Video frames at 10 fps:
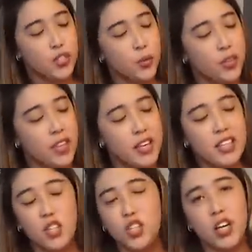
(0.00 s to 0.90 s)
So
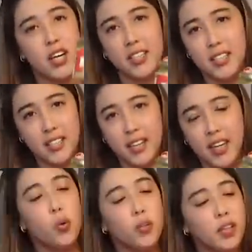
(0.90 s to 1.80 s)
this just
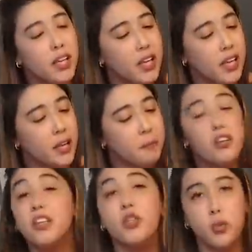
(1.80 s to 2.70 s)
totally
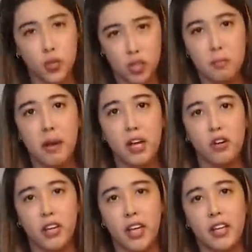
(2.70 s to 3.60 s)
reduced my
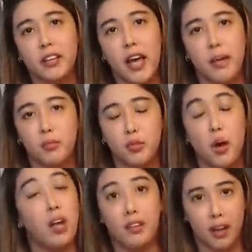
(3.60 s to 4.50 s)
cooking time
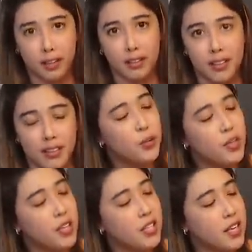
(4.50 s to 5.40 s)
to a lot. So
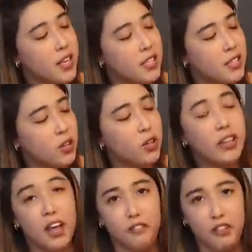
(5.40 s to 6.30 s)
this is the Good
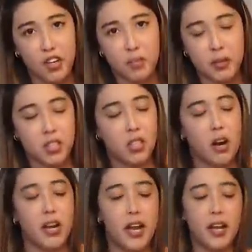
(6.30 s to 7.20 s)
Life Fresh Minced
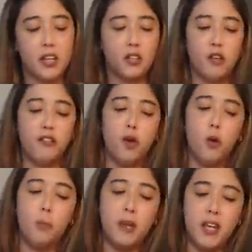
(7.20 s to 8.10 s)
Garlic. So if you
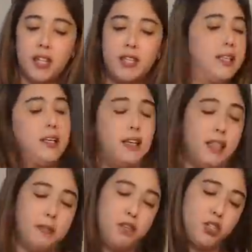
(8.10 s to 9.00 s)
open it,
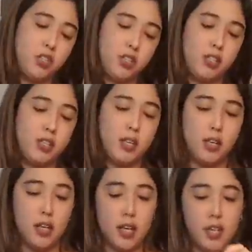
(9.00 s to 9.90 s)
let me just,
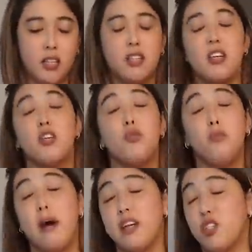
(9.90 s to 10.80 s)
this is a
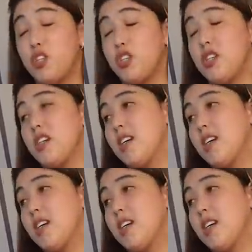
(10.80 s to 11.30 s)
new batch.